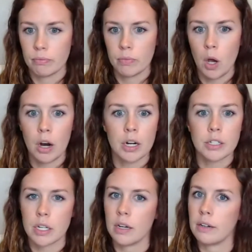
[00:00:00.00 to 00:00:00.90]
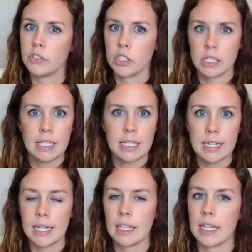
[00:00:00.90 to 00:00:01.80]
art of just
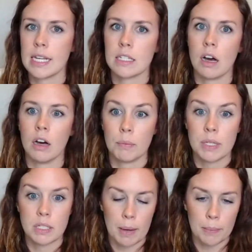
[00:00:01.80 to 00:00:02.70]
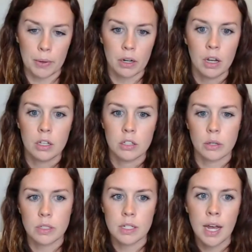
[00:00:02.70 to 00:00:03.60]
getting things on piece of paper. So
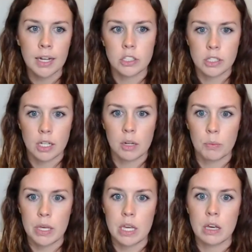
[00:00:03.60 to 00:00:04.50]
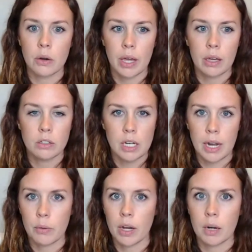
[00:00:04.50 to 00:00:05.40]
it's not just going to be, okay,
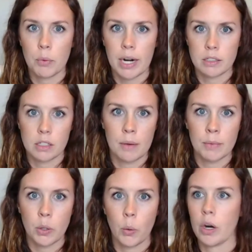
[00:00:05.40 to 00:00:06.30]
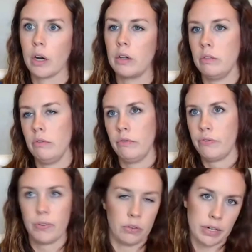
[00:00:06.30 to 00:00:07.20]
today we're going to practice Common Core
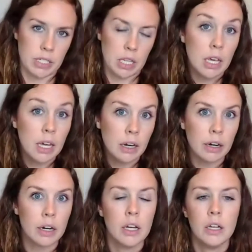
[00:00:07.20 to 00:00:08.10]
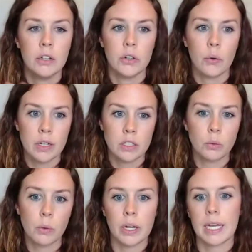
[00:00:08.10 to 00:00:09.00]
for the rest of the year. You're going to
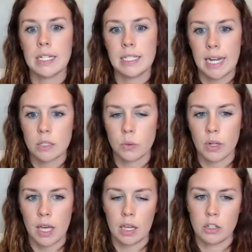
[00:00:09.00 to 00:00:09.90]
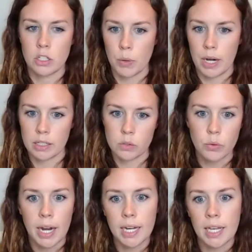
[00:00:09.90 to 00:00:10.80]
work in days where they can just practice
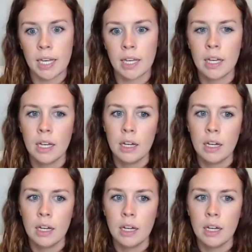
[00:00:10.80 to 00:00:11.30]
writing.